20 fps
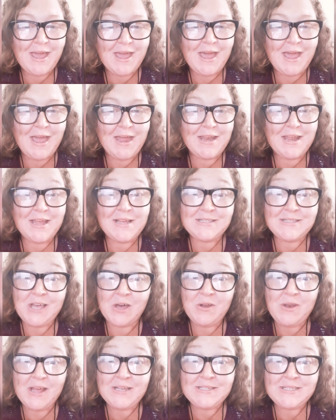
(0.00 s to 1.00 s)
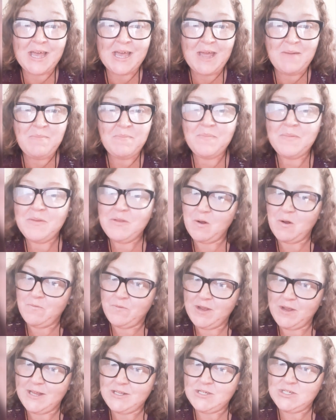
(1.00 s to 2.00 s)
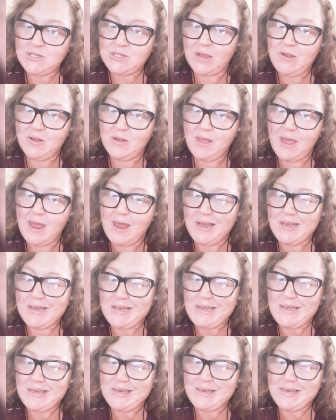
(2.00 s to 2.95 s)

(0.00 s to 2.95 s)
And until next time, don't forget to shine your light.